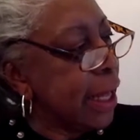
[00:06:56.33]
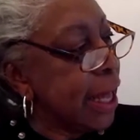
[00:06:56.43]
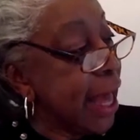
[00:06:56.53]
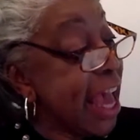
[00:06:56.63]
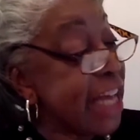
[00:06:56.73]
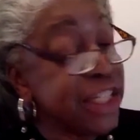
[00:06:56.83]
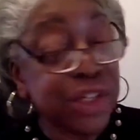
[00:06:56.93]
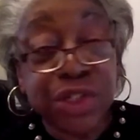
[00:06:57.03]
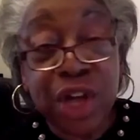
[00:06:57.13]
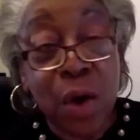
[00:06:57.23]
And
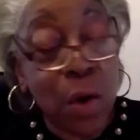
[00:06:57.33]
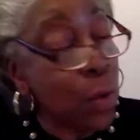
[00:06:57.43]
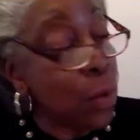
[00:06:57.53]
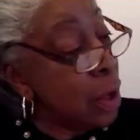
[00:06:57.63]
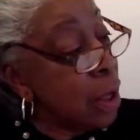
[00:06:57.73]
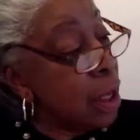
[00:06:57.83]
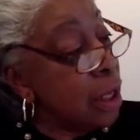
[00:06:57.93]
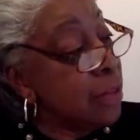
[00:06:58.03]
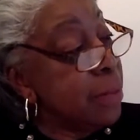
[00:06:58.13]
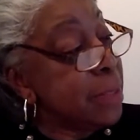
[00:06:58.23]
so
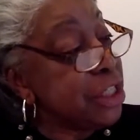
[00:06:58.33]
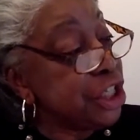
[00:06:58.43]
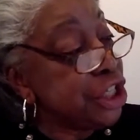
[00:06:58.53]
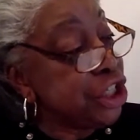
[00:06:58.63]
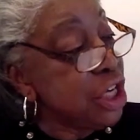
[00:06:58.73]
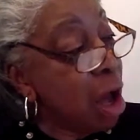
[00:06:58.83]
the magician